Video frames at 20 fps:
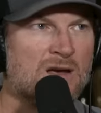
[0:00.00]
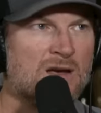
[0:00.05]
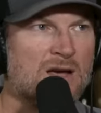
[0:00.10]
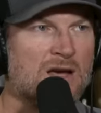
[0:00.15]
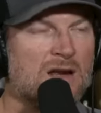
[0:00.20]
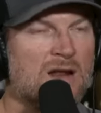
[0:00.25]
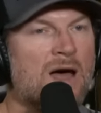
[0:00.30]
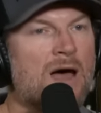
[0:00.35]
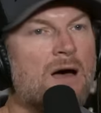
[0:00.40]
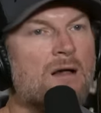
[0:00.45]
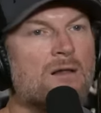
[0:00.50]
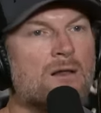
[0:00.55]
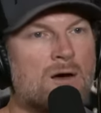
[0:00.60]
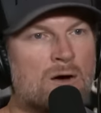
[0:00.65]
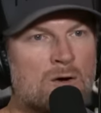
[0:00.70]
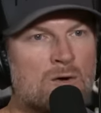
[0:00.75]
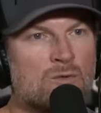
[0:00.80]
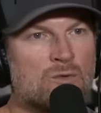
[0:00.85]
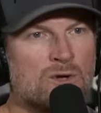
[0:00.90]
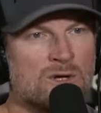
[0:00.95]
And how
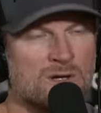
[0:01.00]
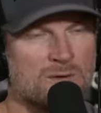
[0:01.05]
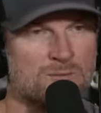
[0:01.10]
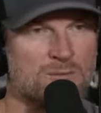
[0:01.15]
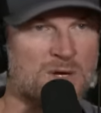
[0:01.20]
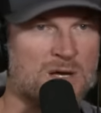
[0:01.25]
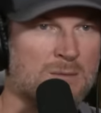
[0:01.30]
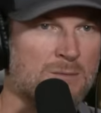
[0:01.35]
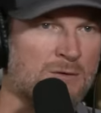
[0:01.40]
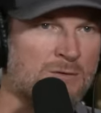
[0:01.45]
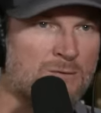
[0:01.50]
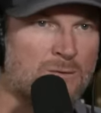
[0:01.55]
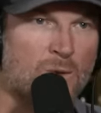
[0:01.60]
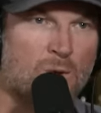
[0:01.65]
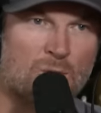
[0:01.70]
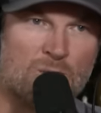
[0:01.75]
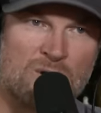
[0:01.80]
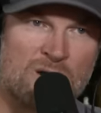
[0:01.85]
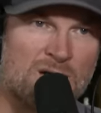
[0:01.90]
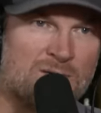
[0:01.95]
long will it be
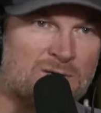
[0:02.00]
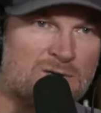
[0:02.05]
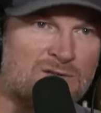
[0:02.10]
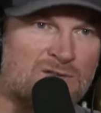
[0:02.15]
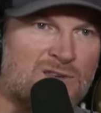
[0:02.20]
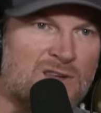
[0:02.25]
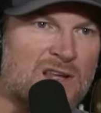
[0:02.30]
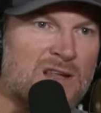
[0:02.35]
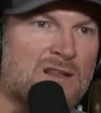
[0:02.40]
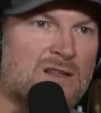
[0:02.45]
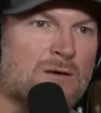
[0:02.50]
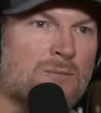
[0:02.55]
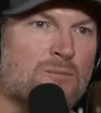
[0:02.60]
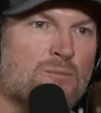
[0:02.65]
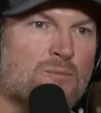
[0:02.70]
before we even see the